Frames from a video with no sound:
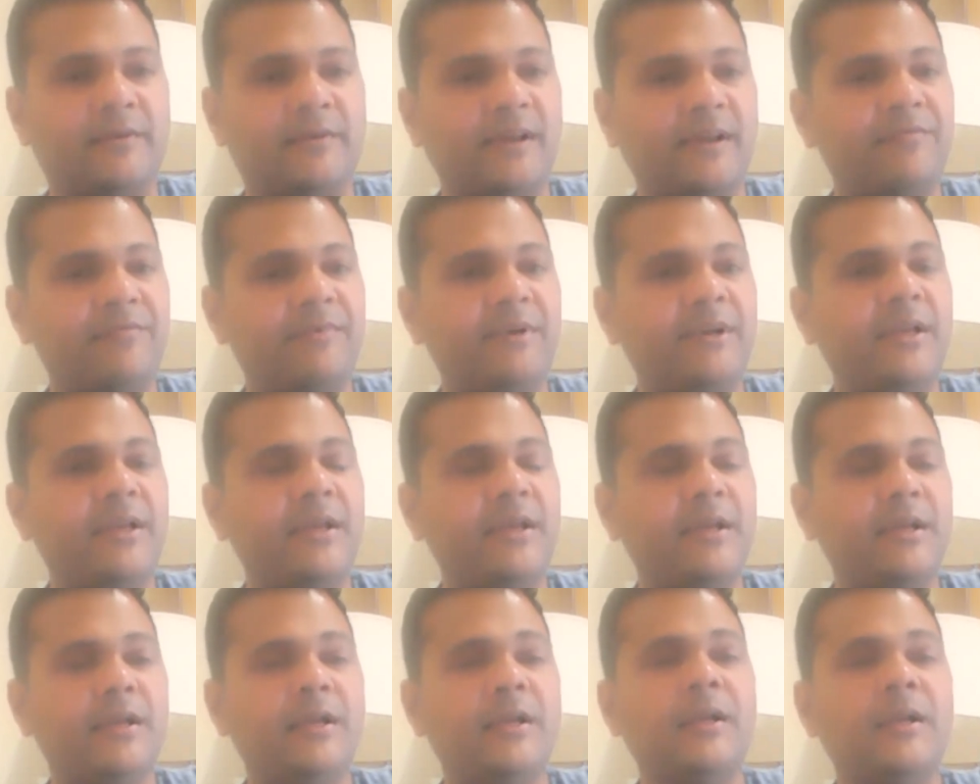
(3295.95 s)
When
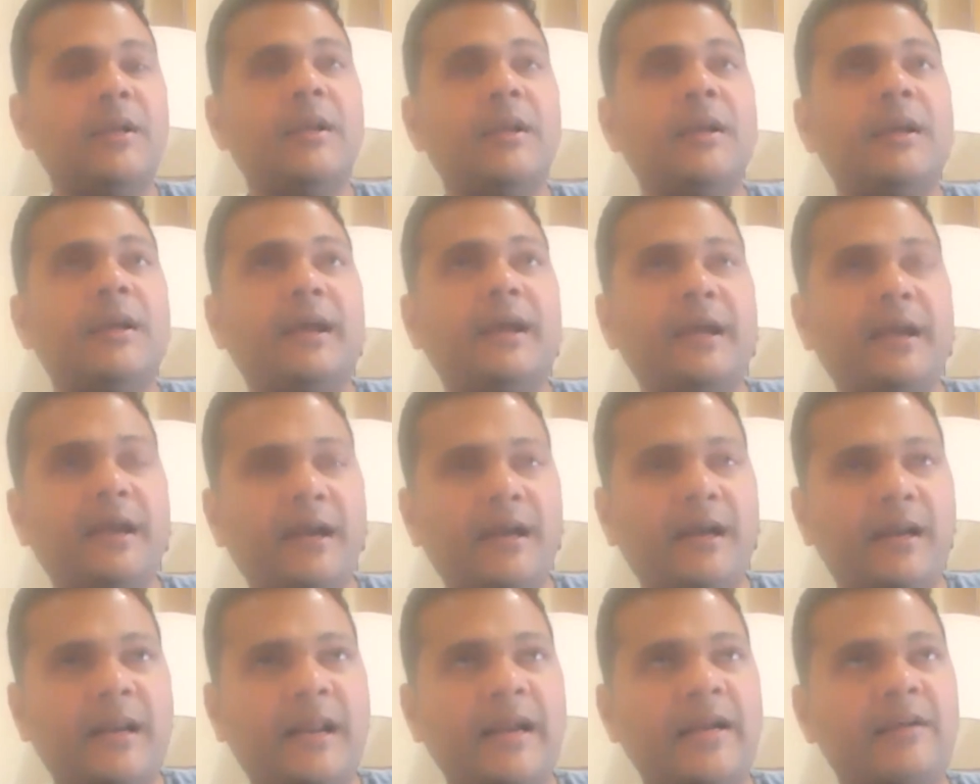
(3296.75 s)
we
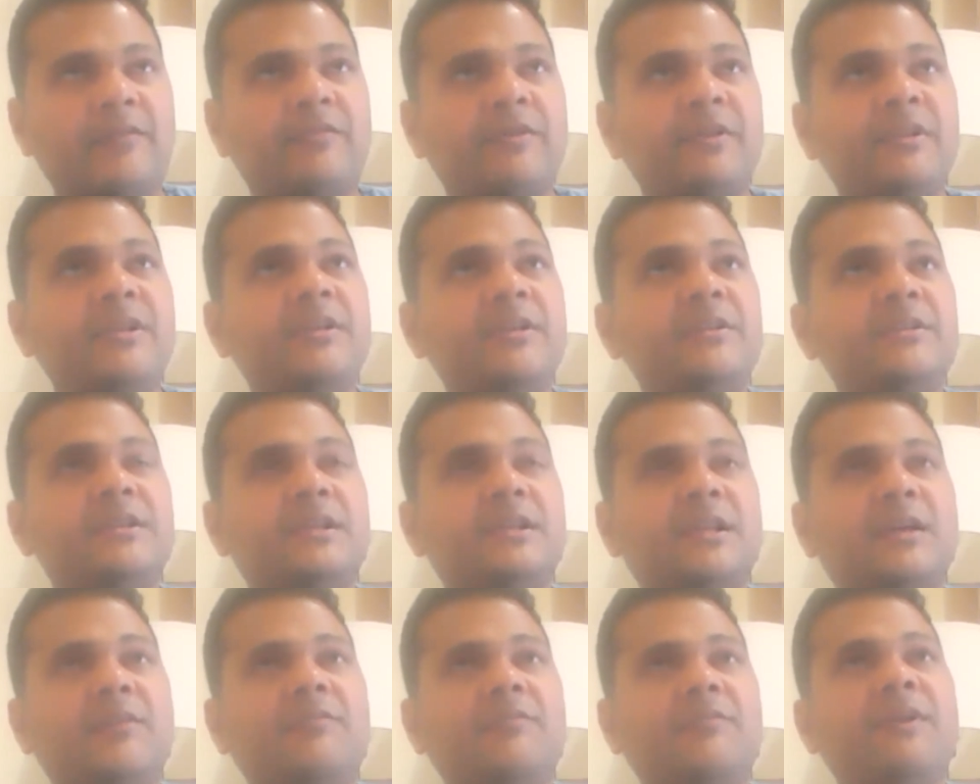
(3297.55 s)
interact with each
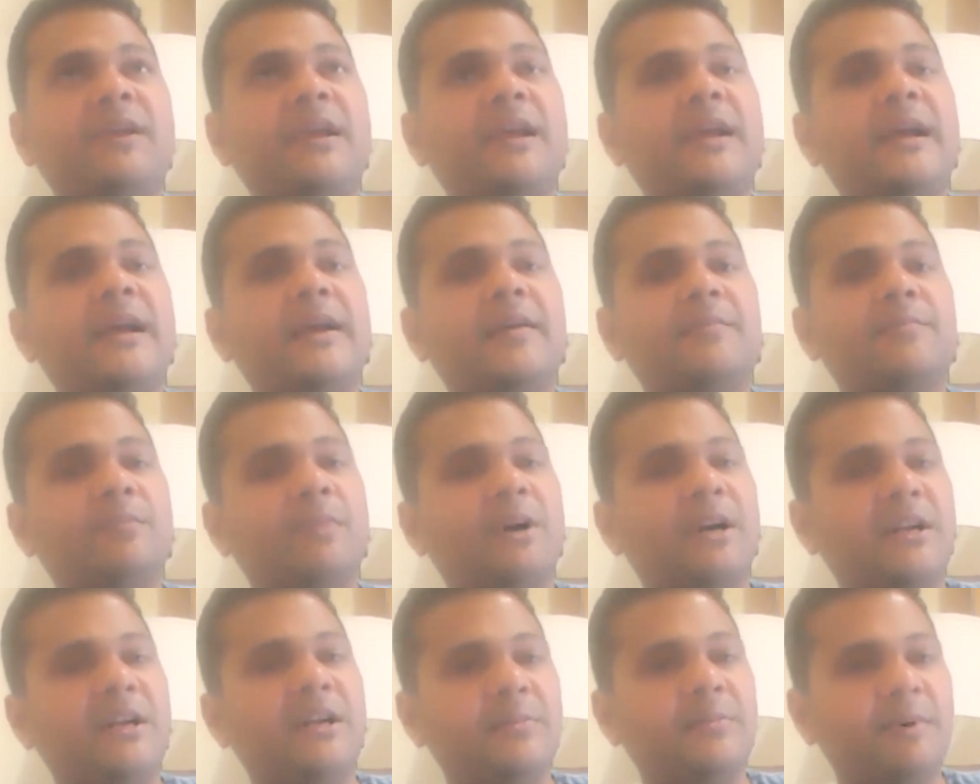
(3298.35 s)
other, we get
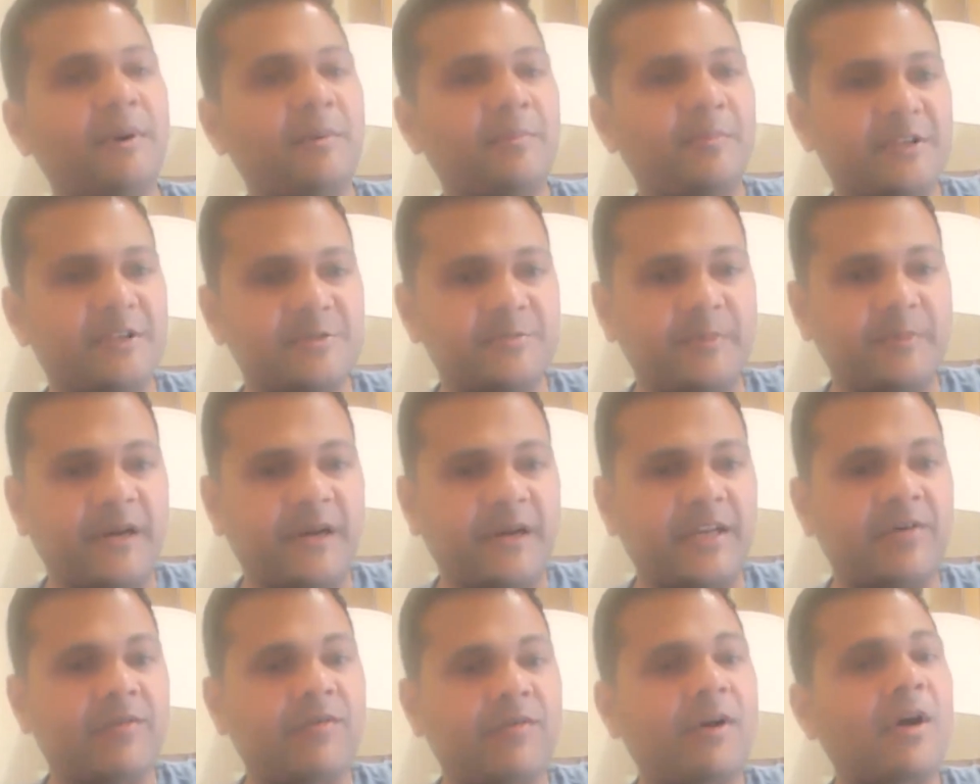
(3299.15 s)
multiple
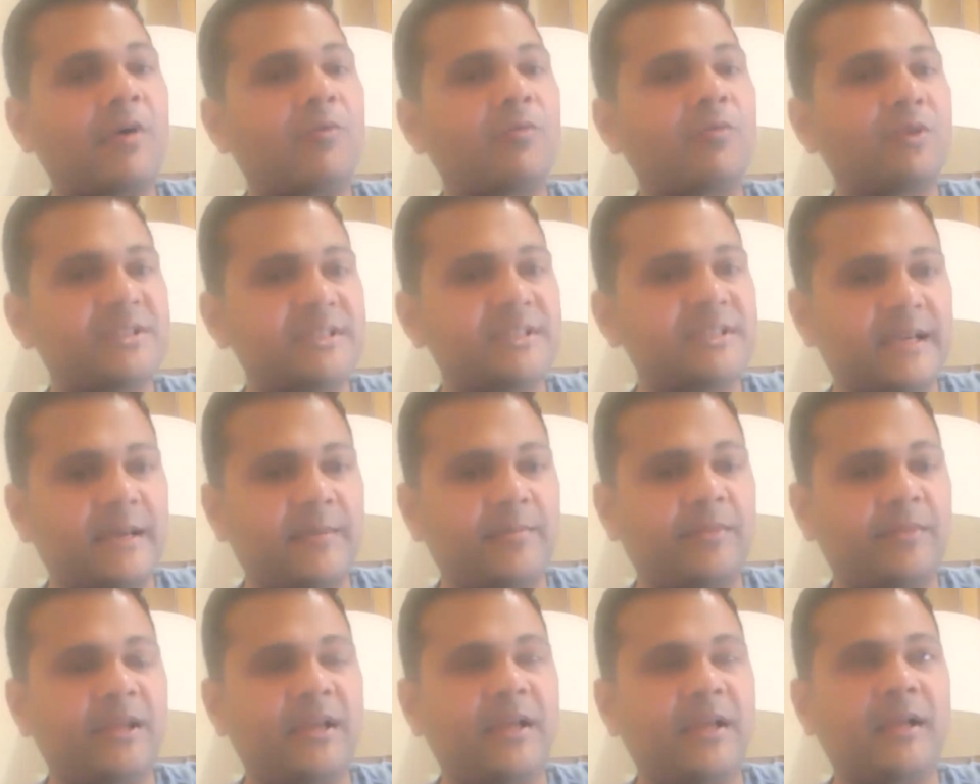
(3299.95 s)
perspective around the
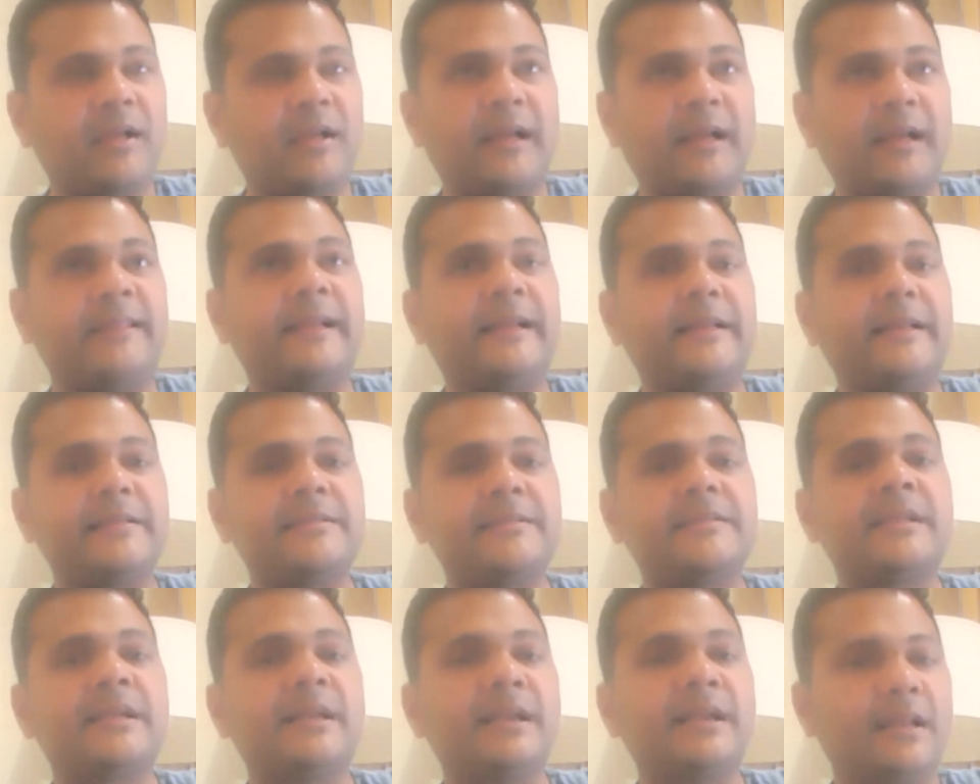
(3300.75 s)
same thing. That
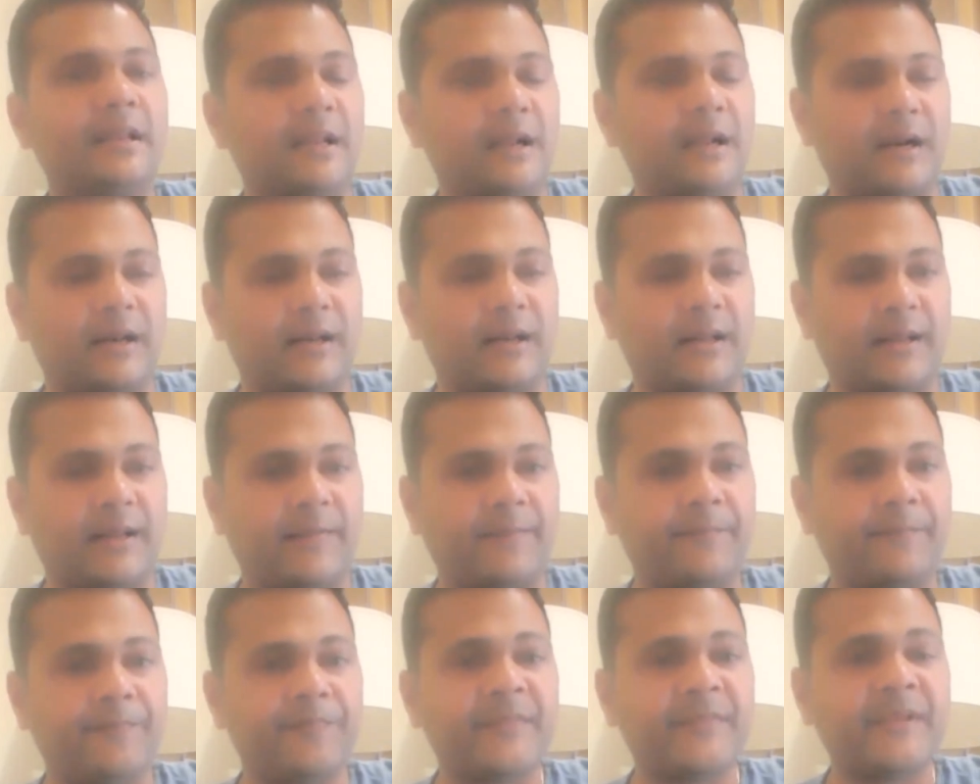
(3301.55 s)
is the real learning.